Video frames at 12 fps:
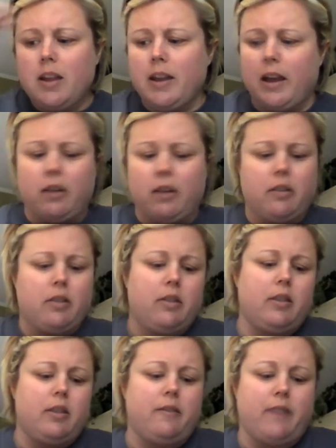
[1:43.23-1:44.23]
Now
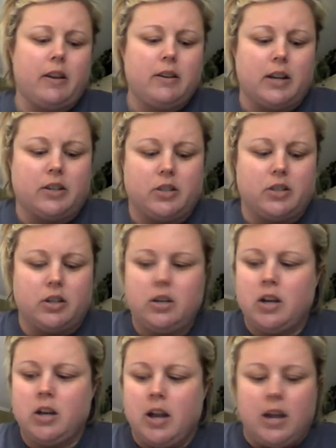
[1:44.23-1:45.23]
the
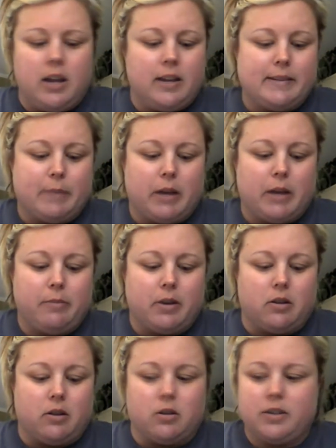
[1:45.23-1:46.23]
foundation is made
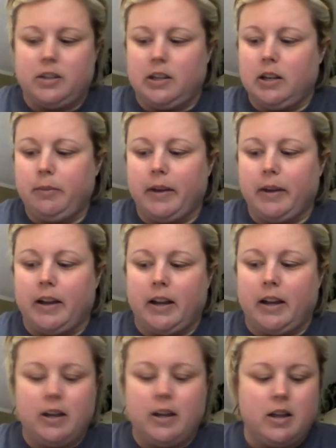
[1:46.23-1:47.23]
by
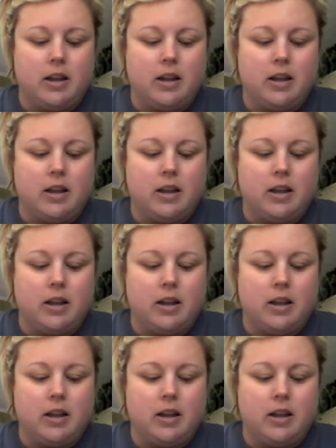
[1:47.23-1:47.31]
RCMA,